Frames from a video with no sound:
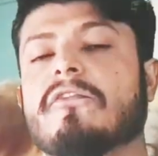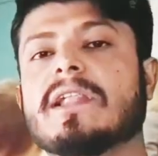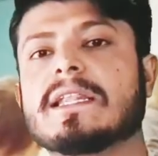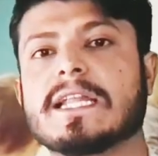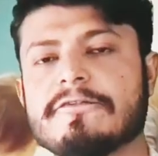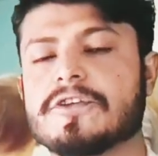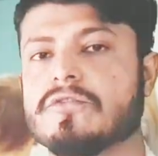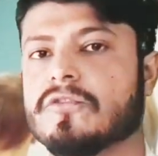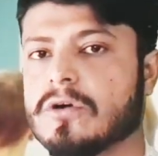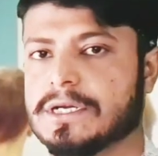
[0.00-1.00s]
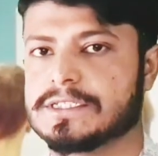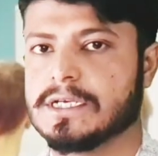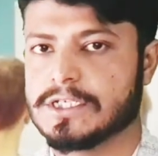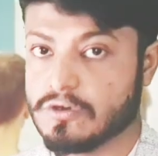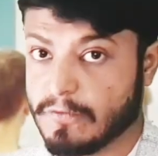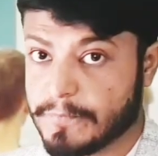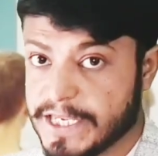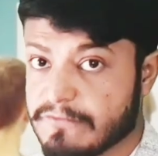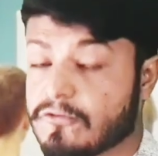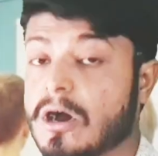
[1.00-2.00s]
will love you for it. You are
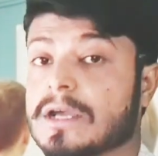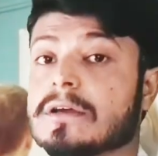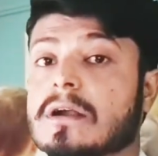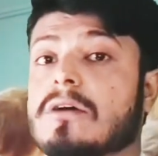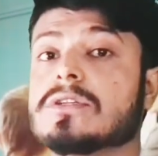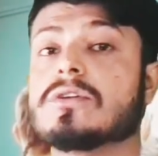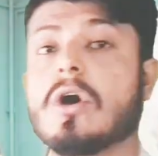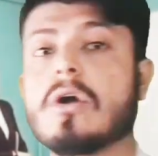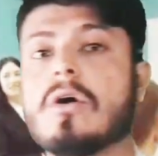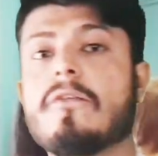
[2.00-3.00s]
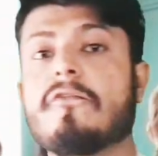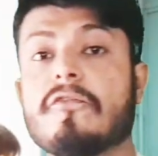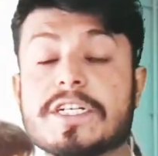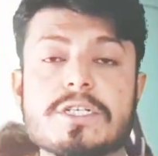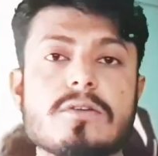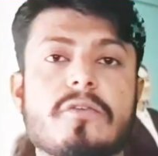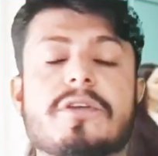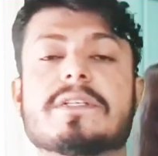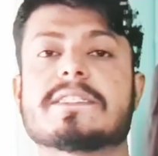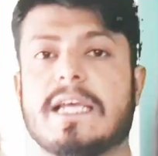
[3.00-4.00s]
being walking around the knockoff version of
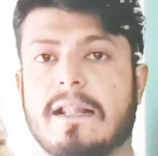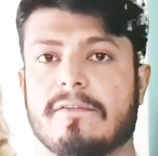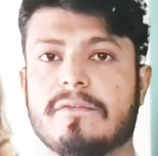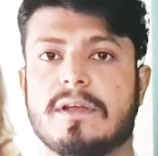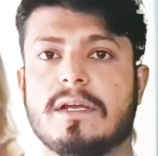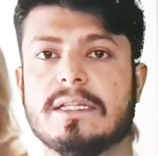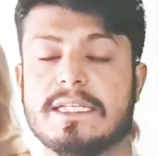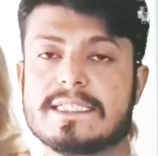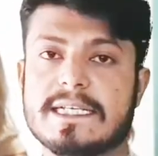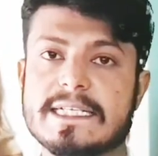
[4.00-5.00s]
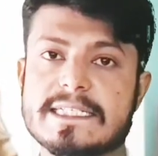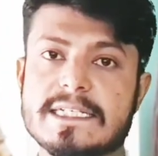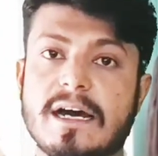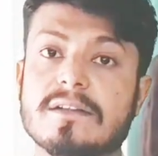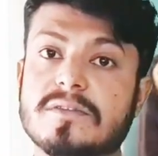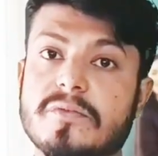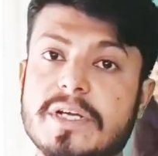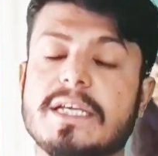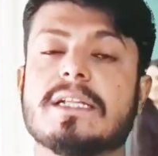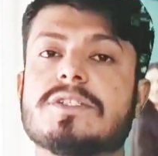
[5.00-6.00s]
yourself. This is not the
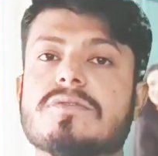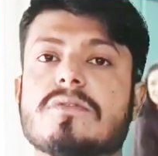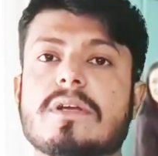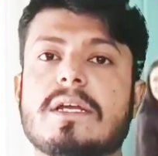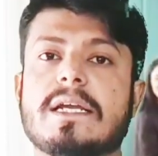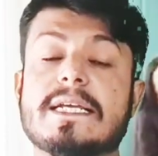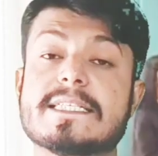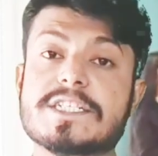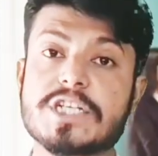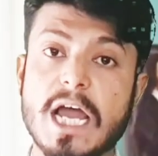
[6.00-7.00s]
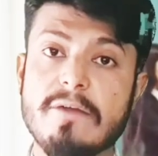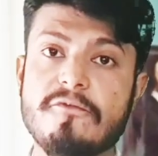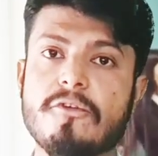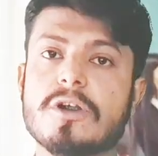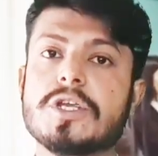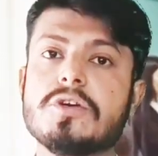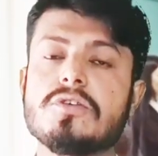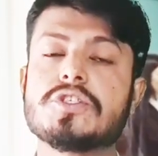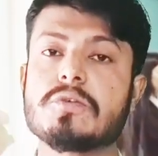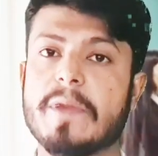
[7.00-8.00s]
real you. It's time for
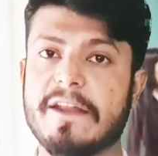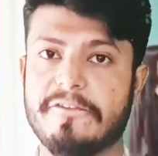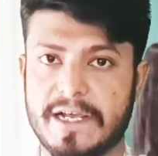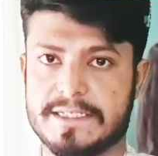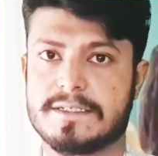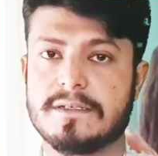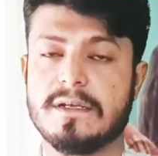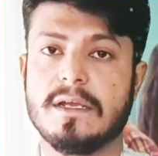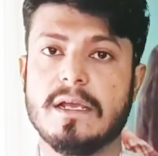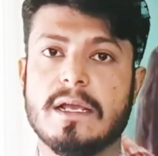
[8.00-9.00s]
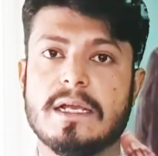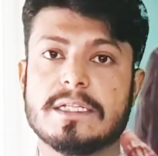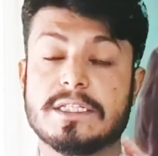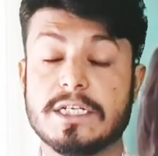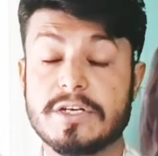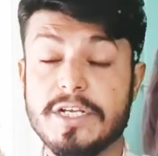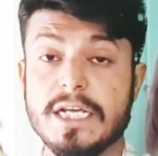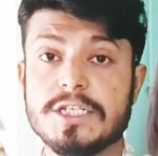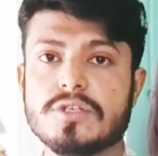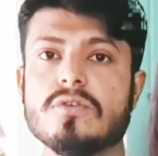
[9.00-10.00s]
you to manifest. The
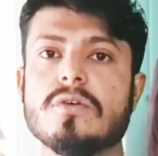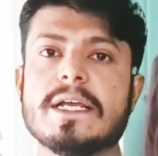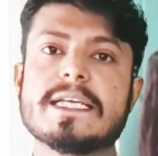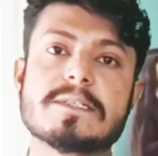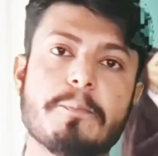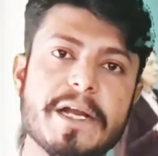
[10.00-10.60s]
real you is